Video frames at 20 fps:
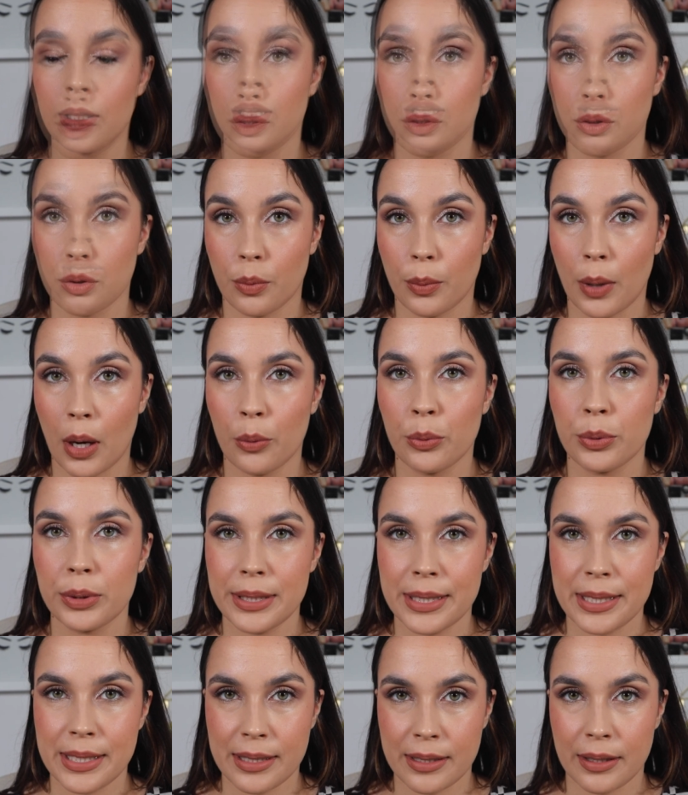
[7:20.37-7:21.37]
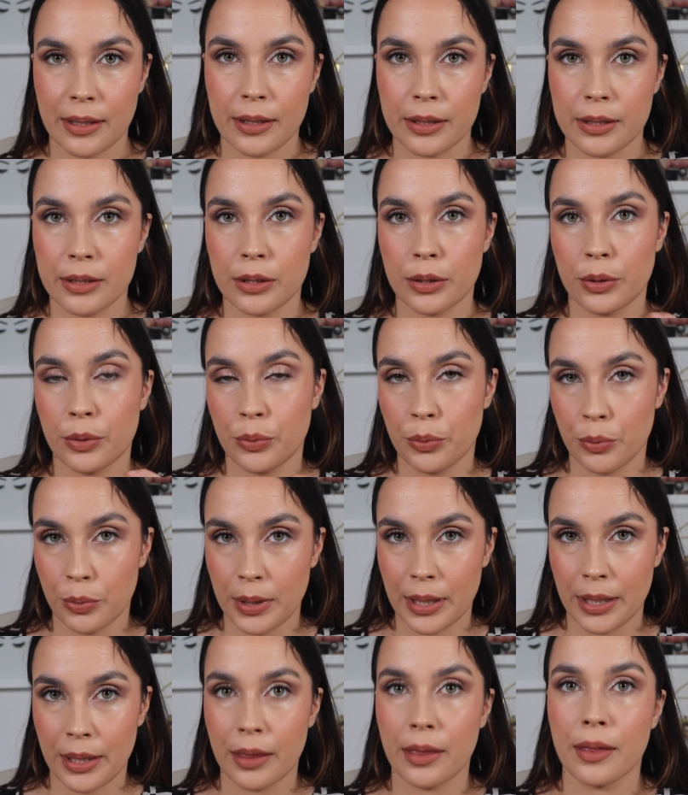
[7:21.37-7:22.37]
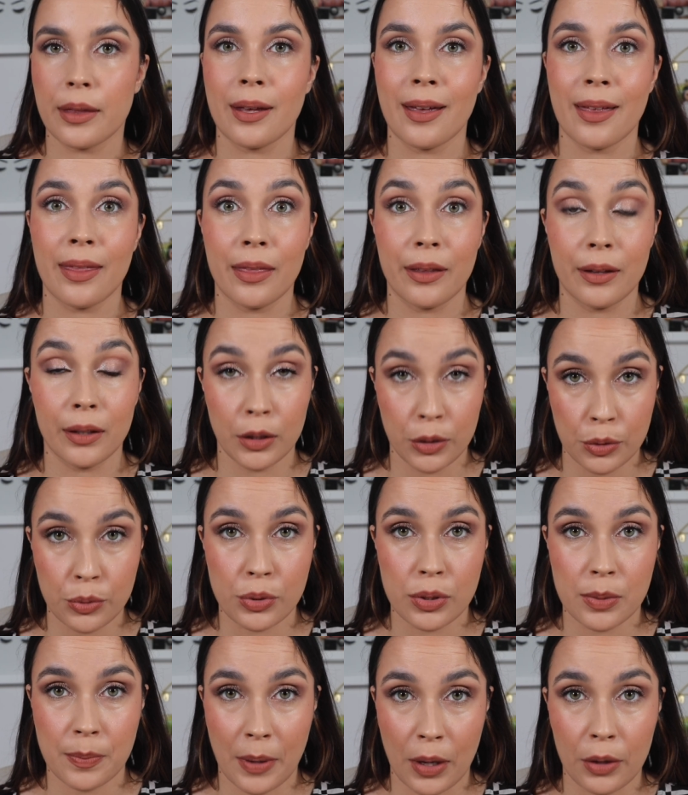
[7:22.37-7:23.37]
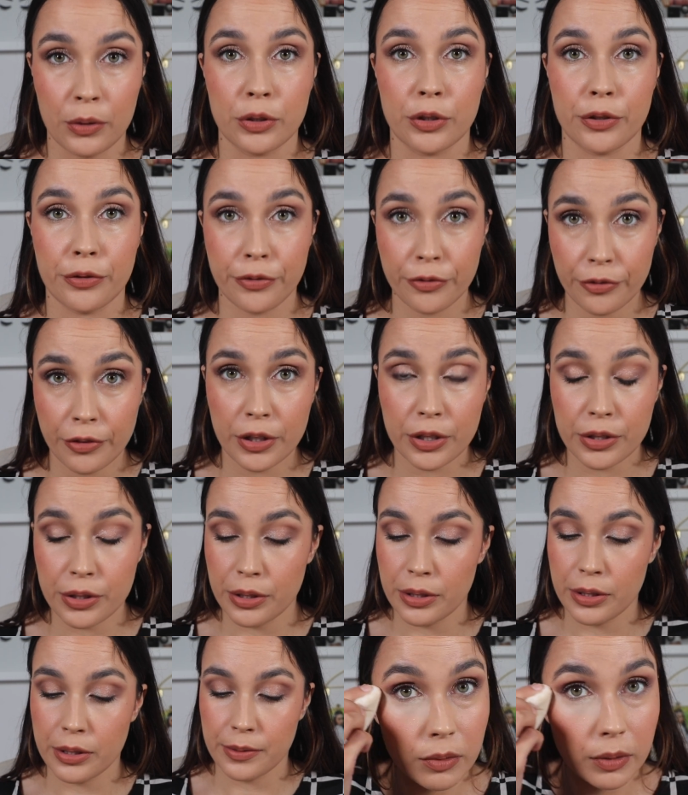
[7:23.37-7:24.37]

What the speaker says: So I will start with the loose powder first.